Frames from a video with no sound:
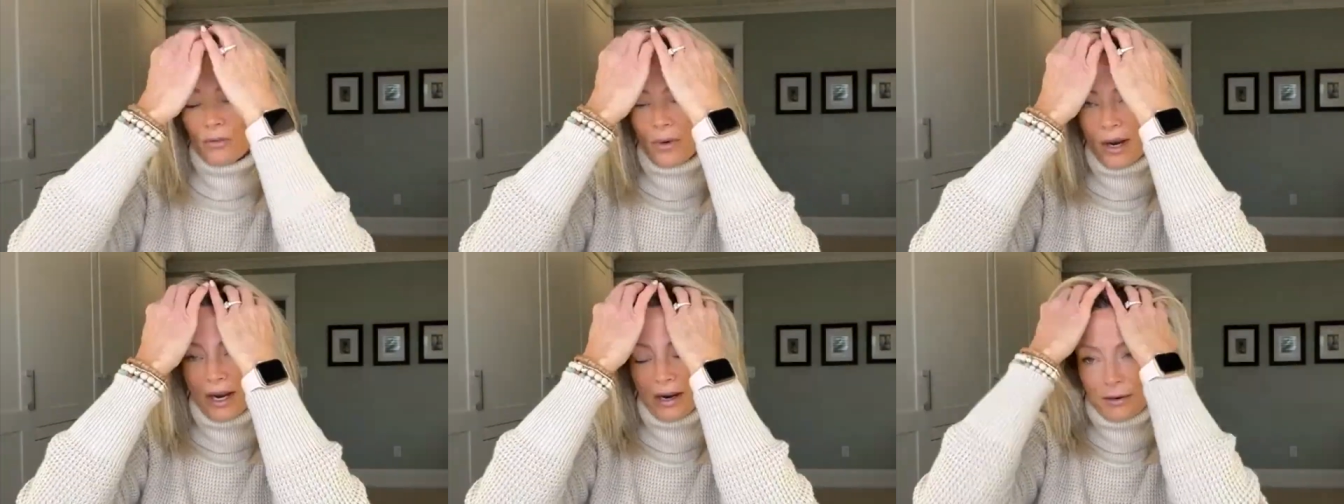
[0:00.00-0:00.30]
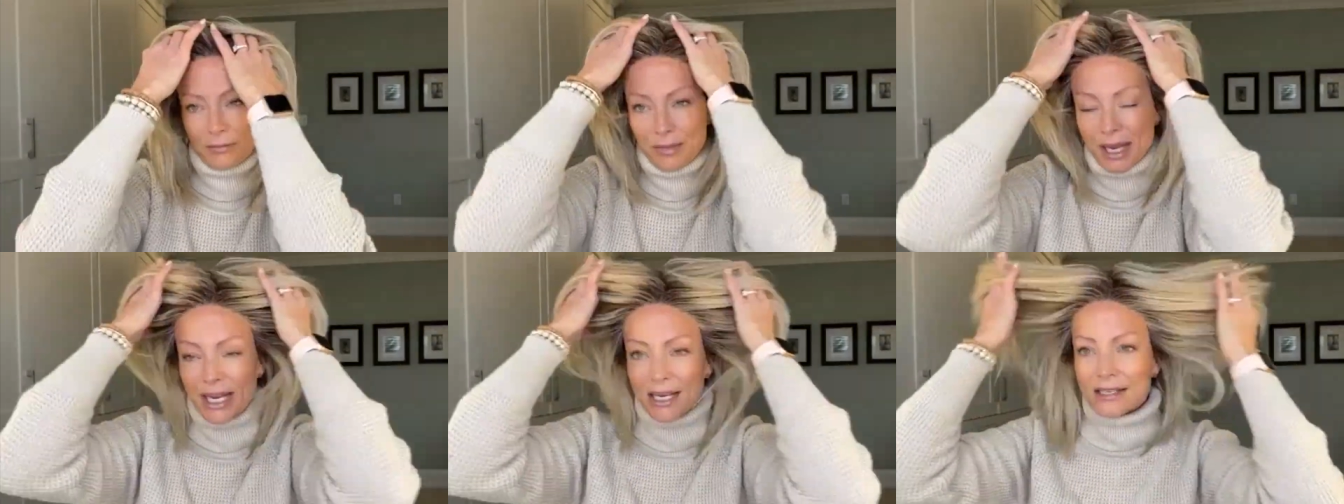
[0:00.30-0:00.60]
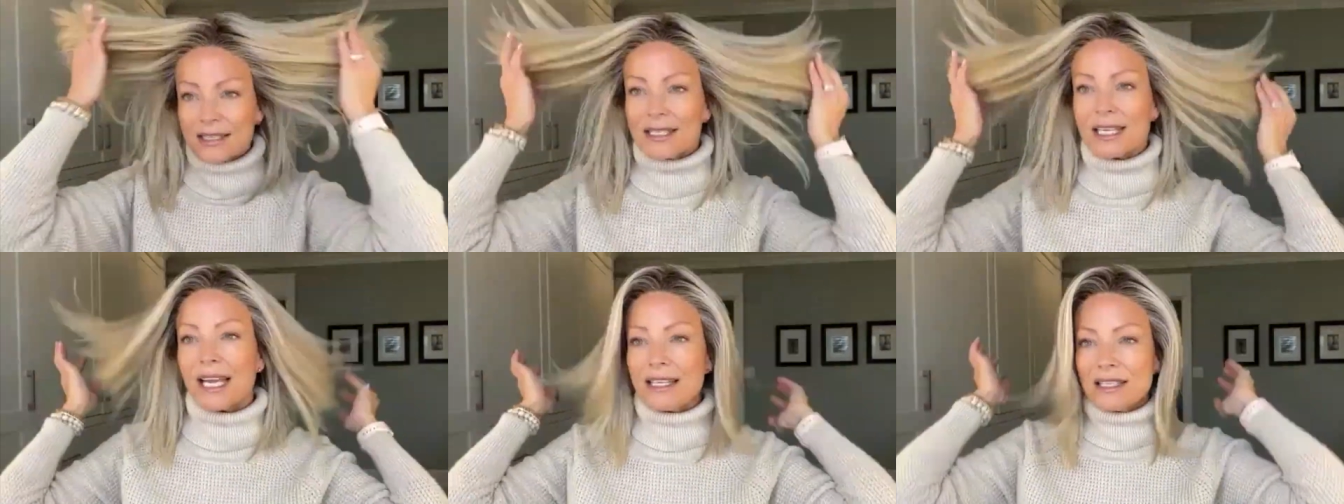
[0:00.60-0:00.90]
where it
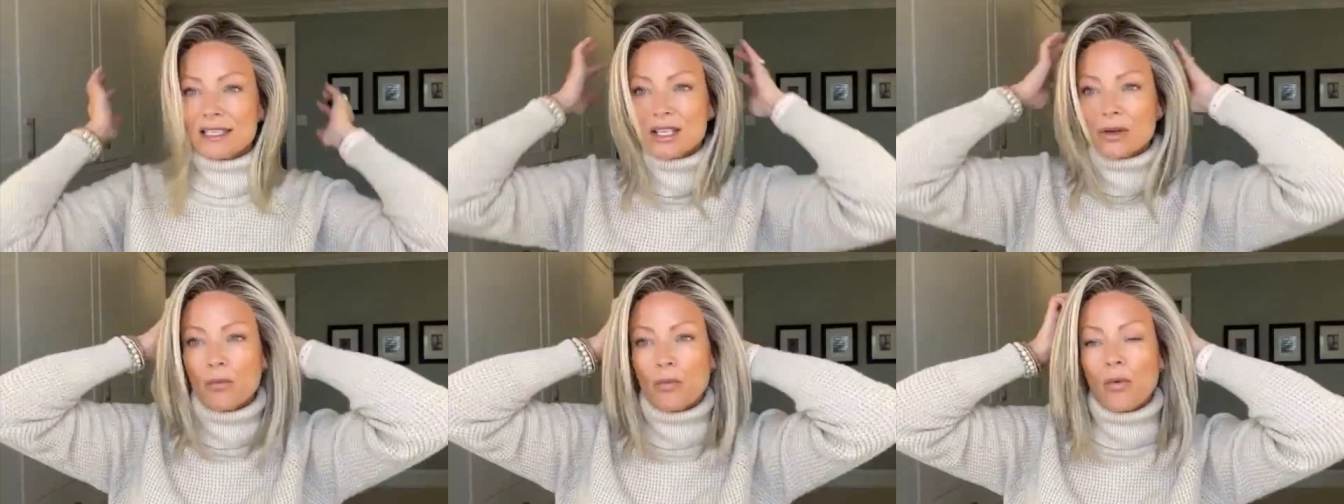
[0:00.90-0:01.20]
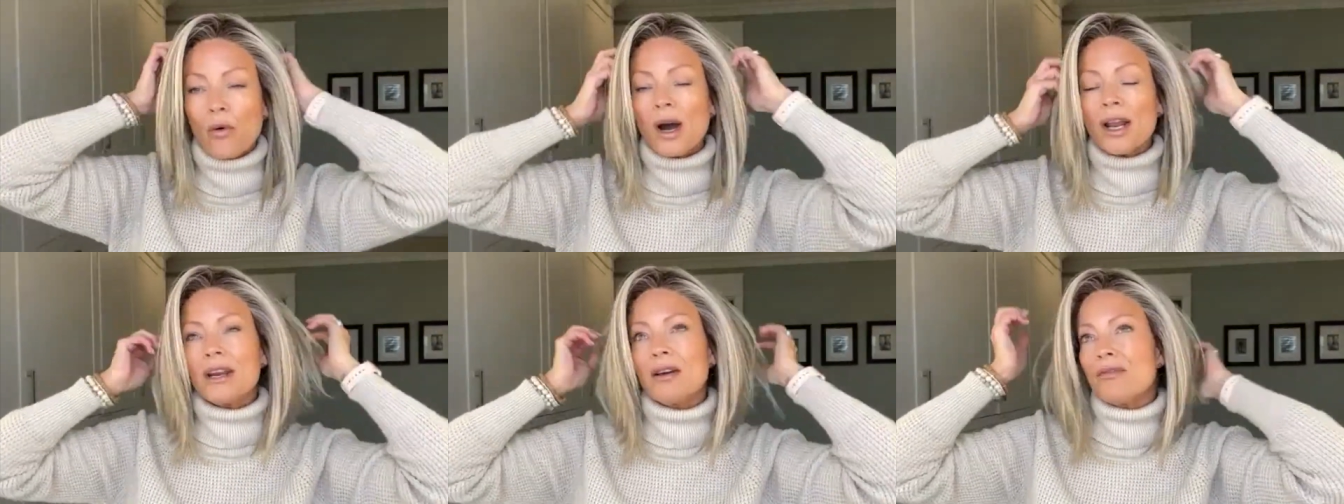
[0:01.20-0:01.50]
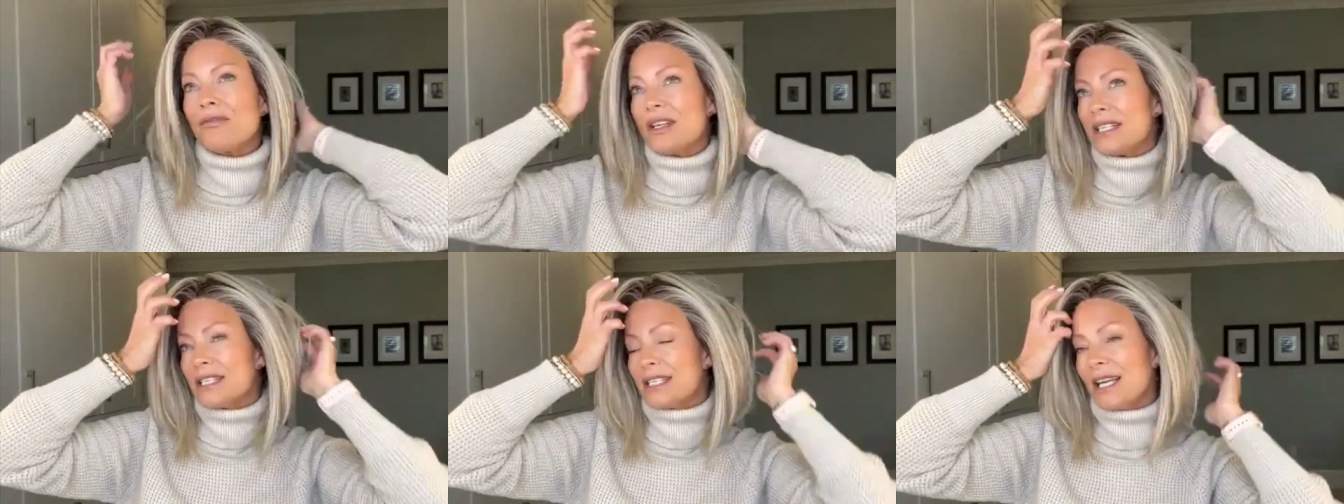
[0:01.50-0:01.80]
makes sense. And one
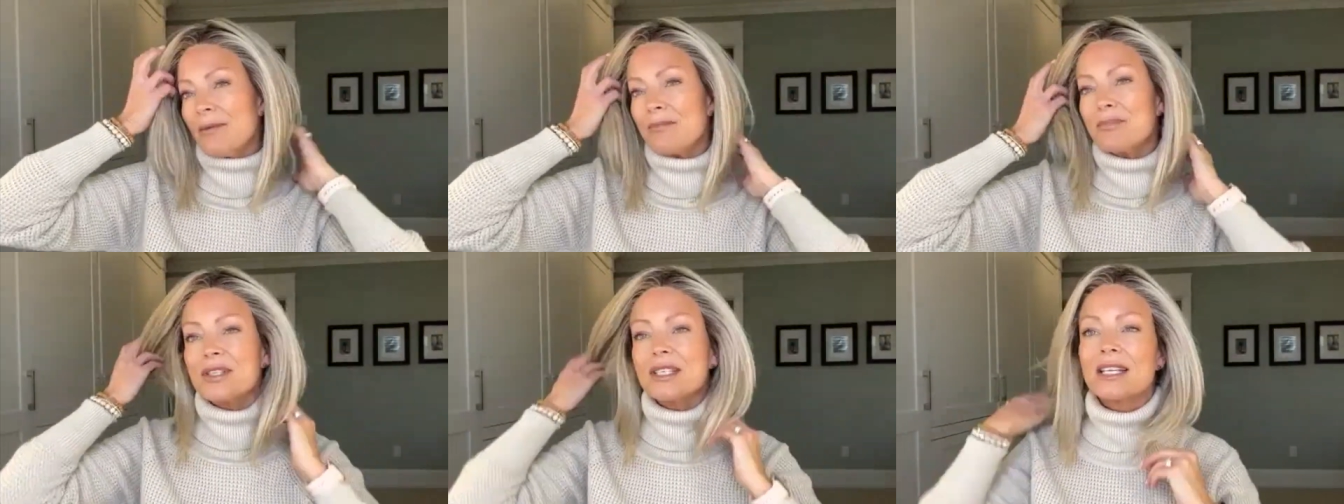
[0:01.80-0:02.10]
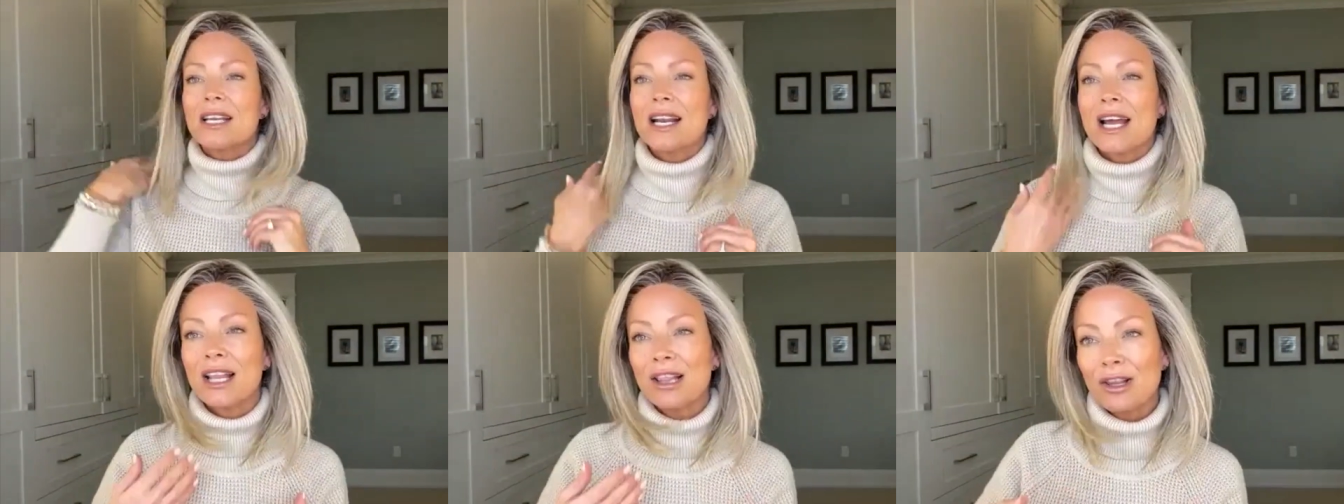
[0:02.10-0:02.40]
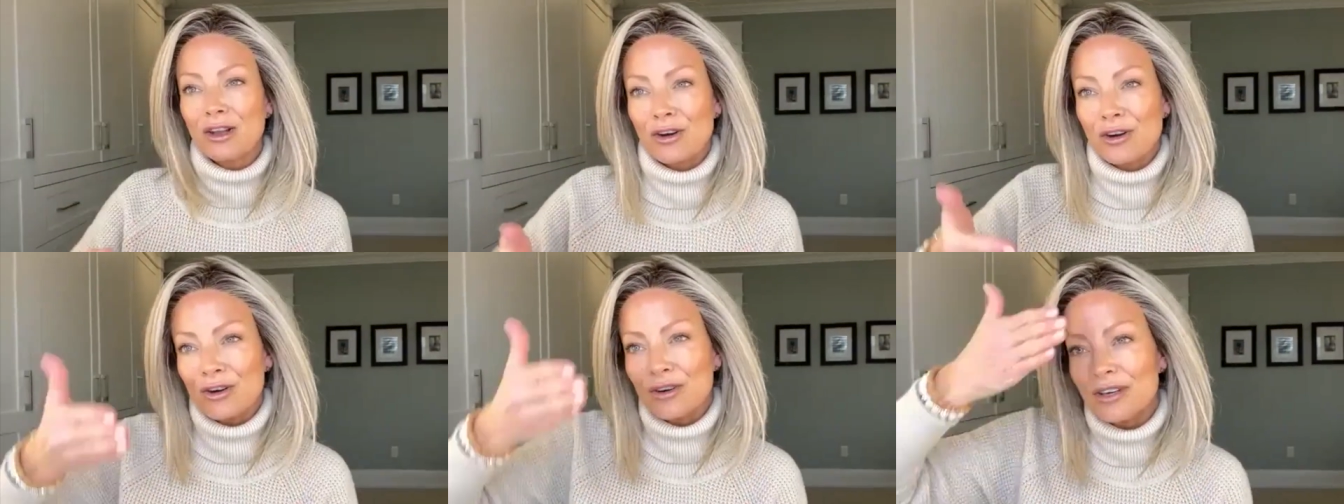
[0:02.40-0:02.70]
of the tips that I
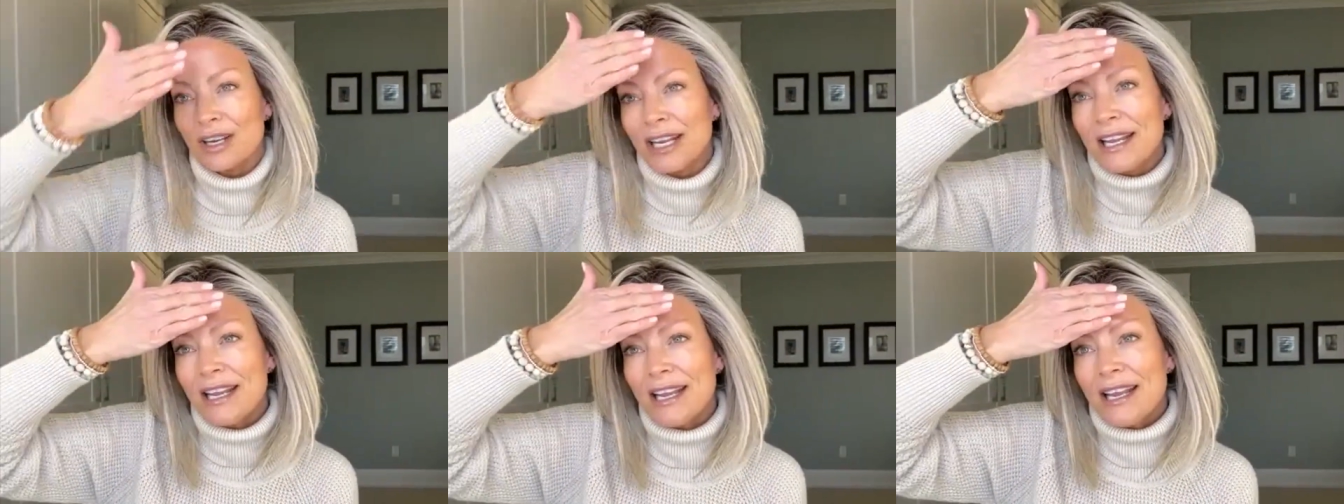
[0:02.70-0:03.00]
learned